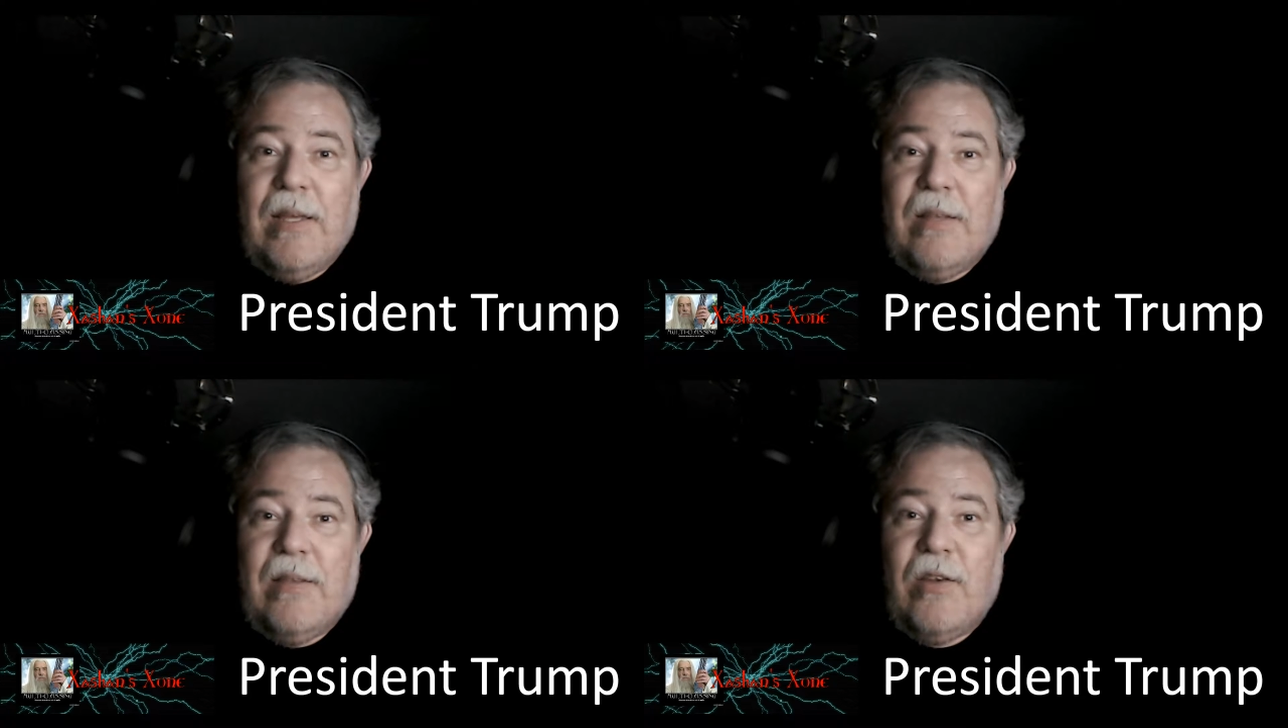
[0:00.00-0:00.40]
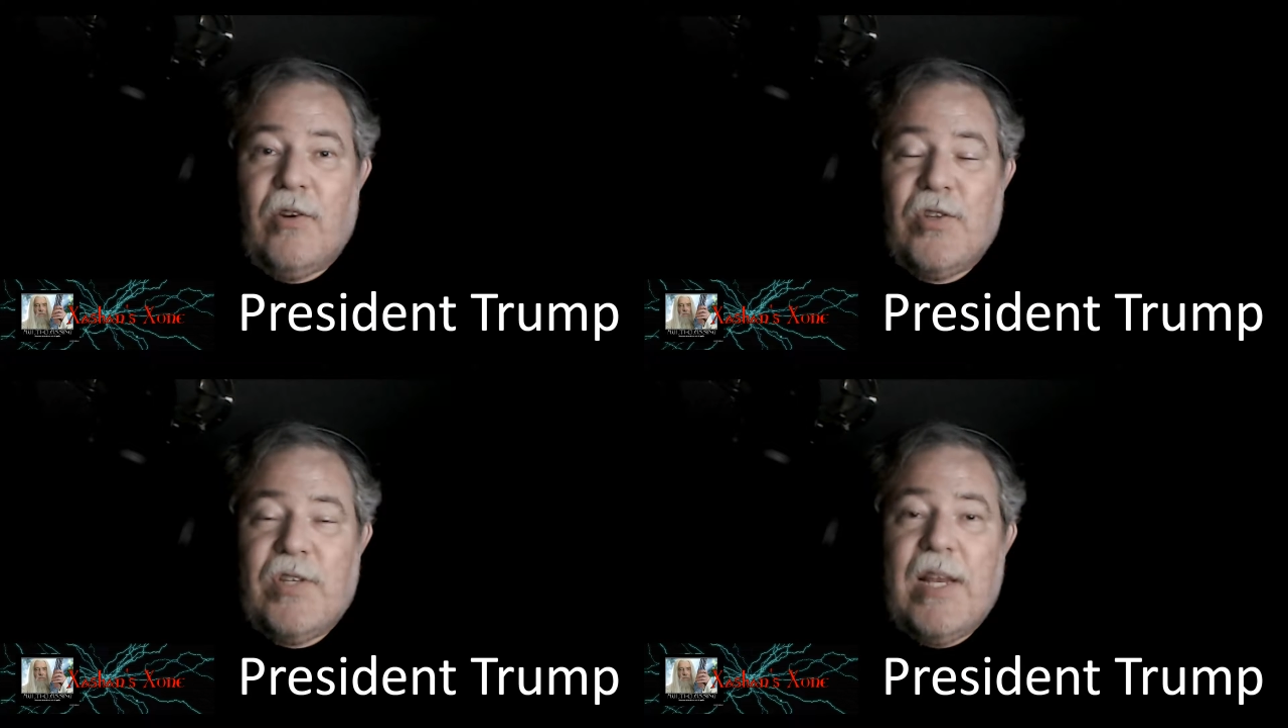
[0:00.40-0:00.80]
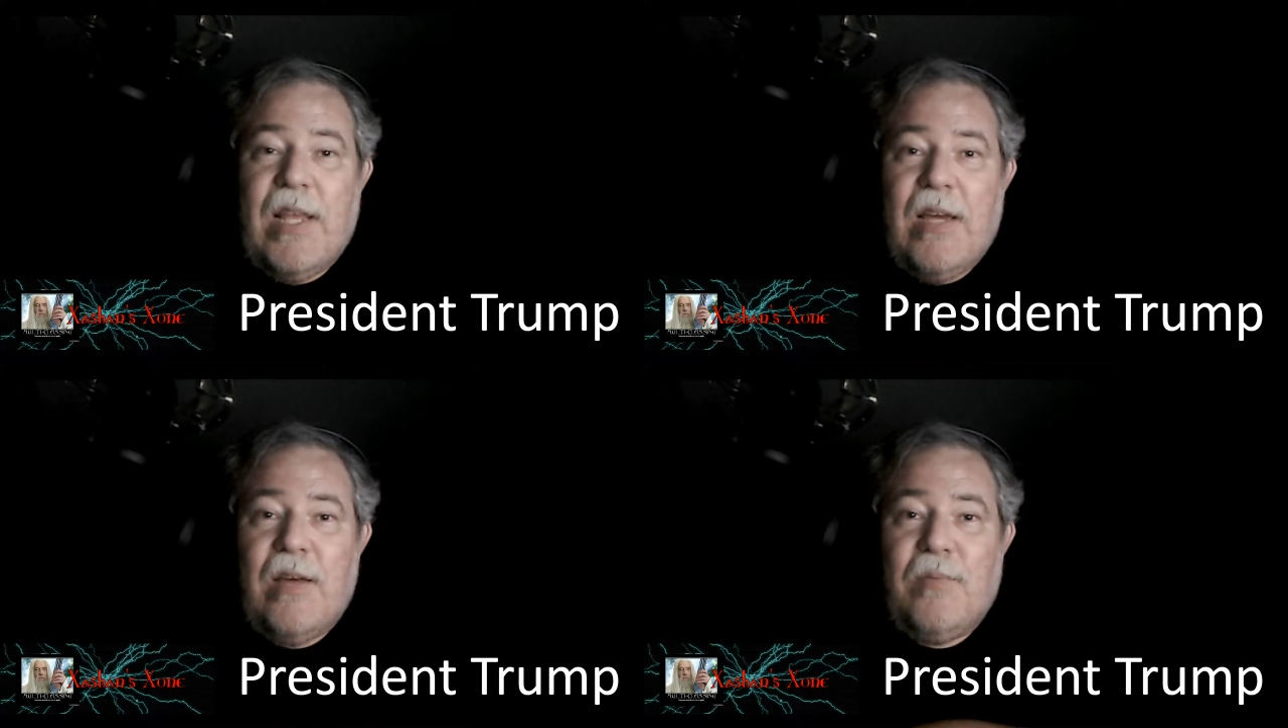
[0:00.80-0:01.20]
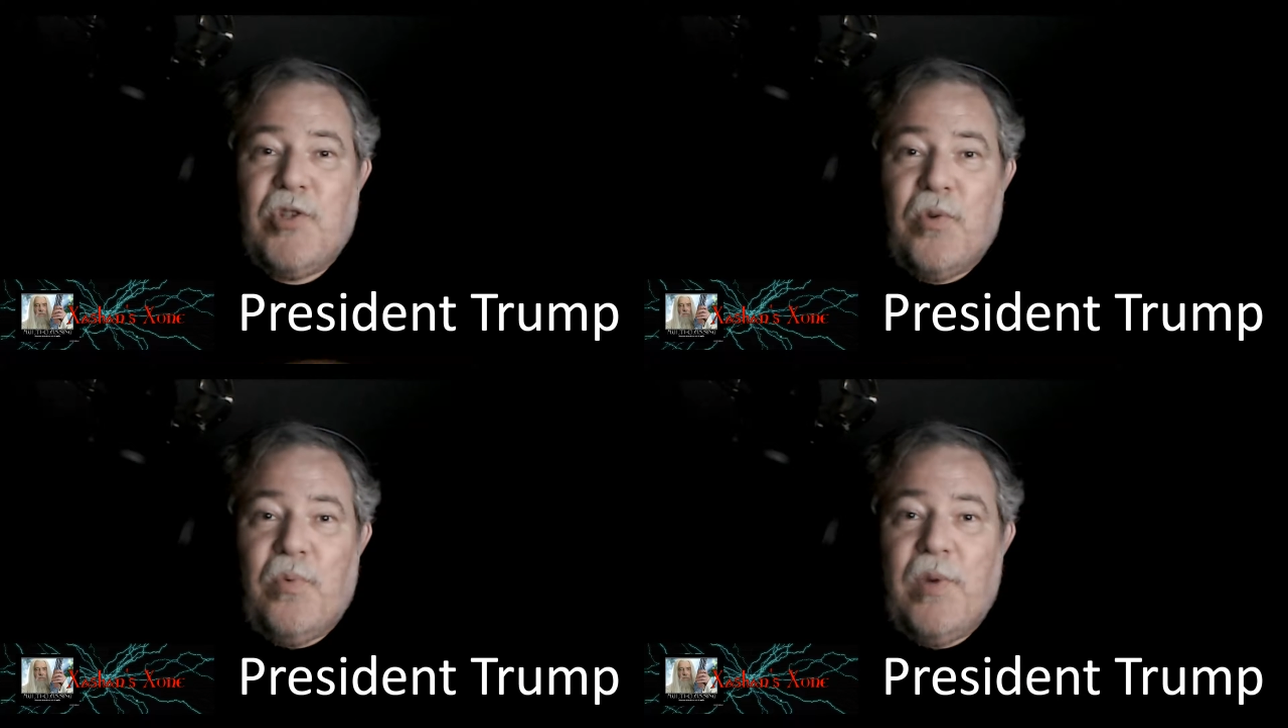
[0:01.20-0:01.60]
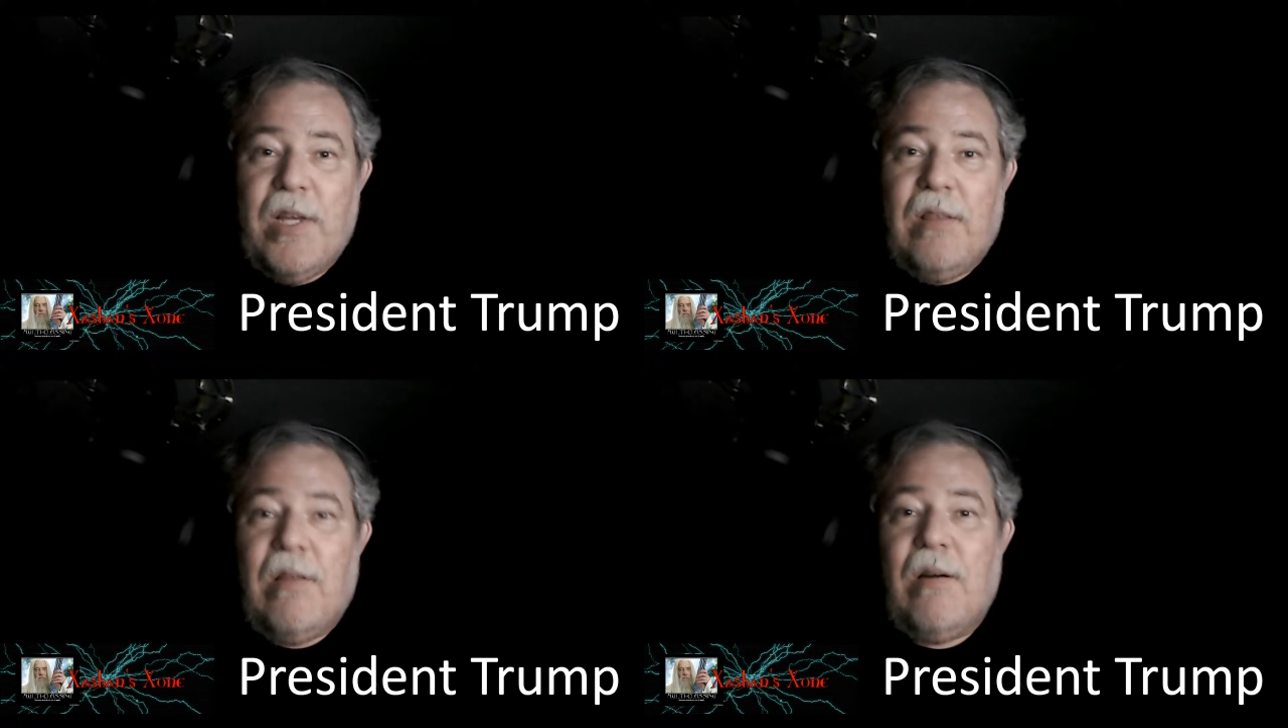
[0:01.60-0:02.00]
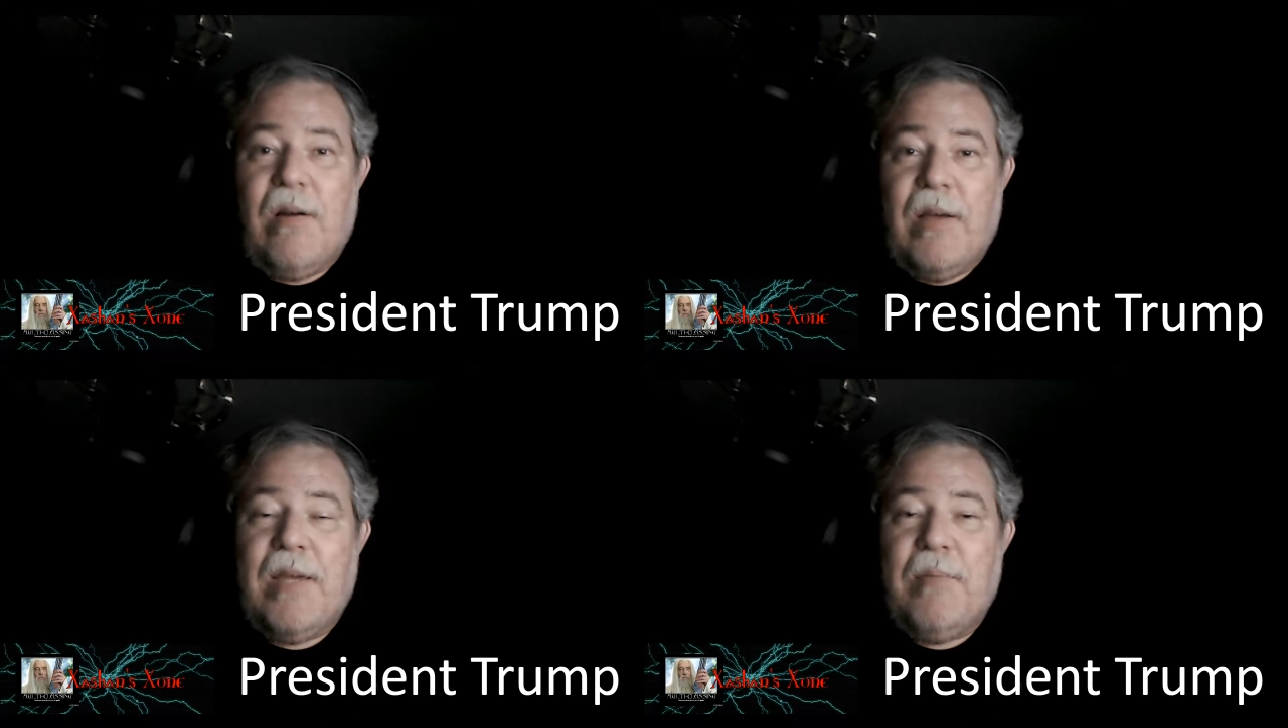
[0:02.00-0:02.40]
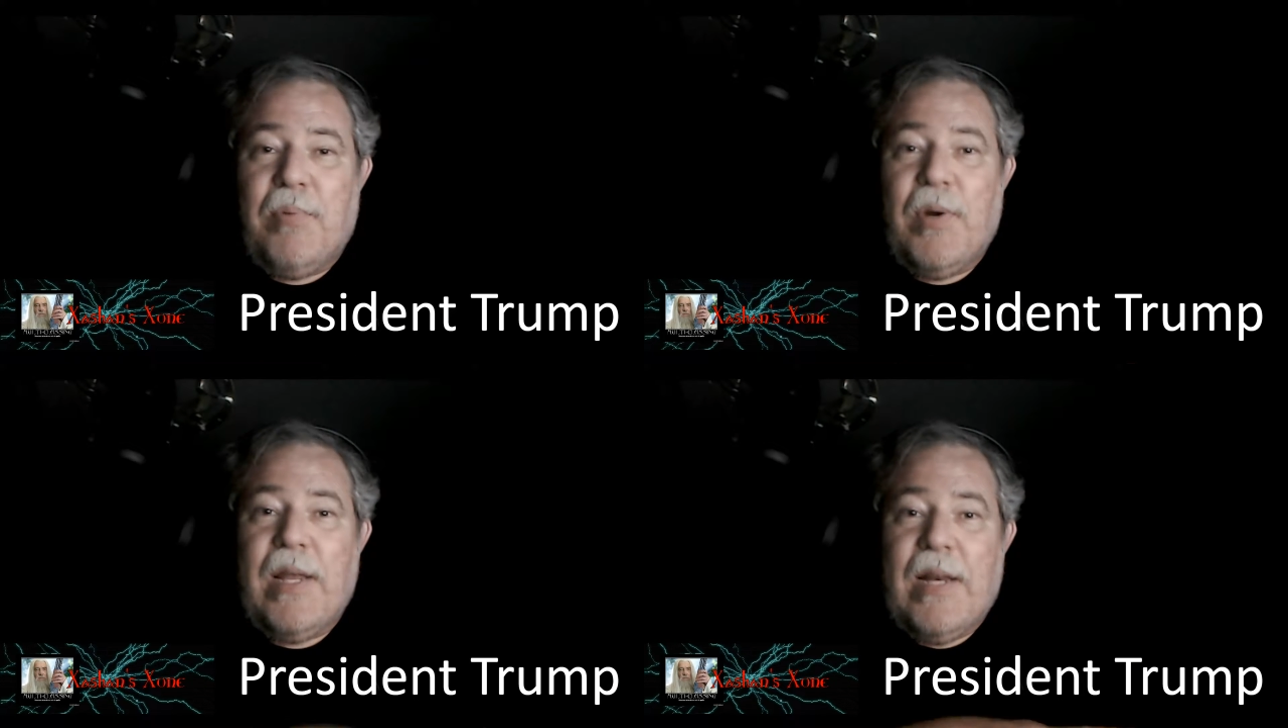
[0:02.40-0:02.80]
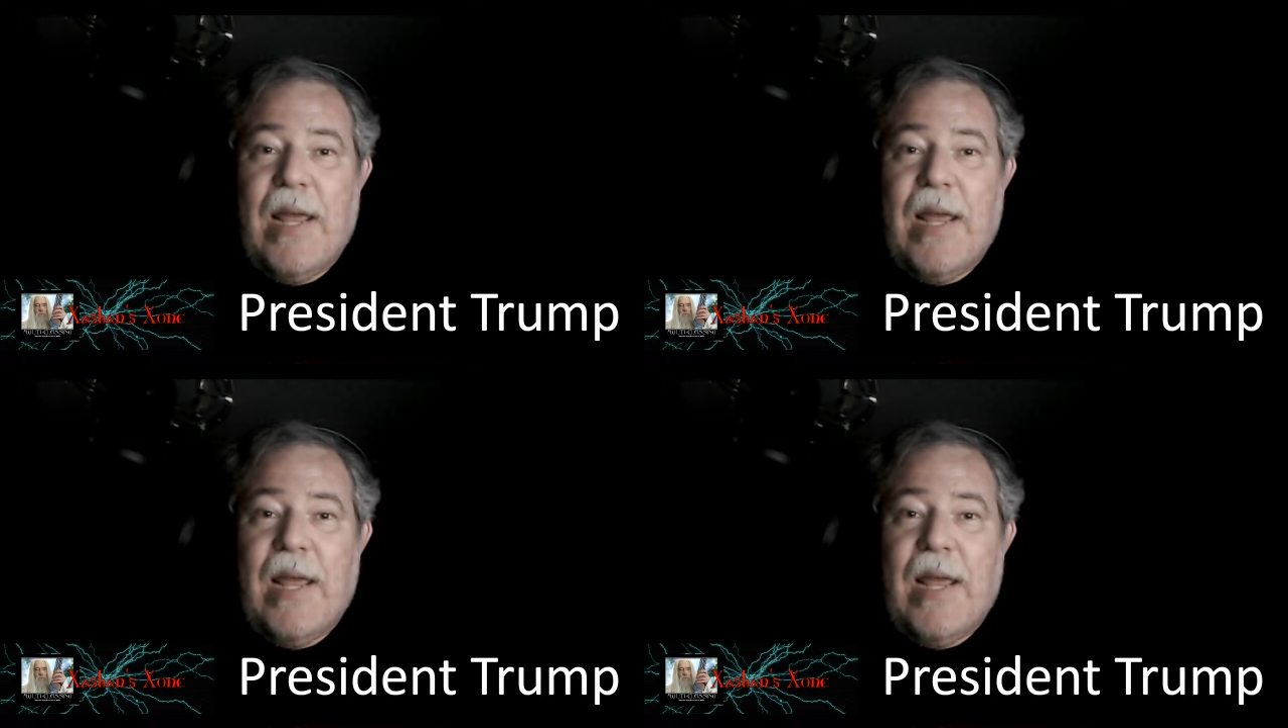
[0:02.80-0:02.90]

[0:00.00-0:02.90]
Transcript: They are setting up Sharia law in Britain,